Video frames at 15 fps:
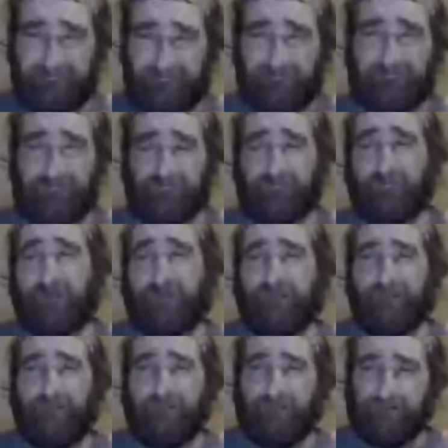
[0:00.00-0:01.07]
to do
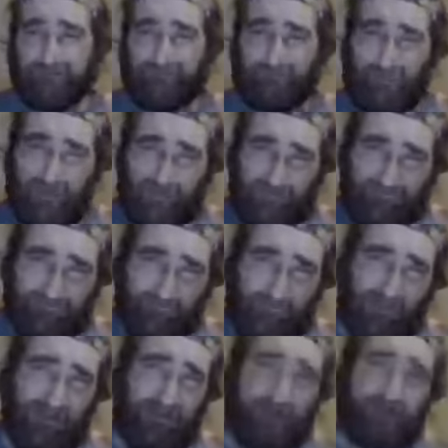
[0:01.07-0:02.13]
is passed
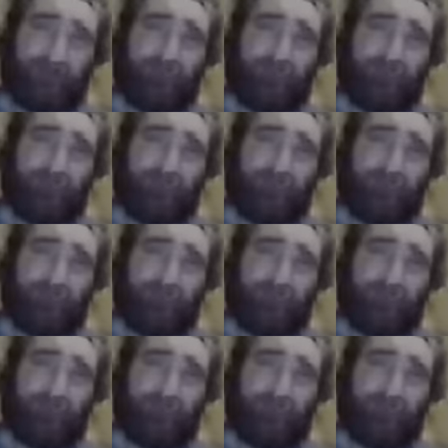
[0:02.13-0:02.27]
back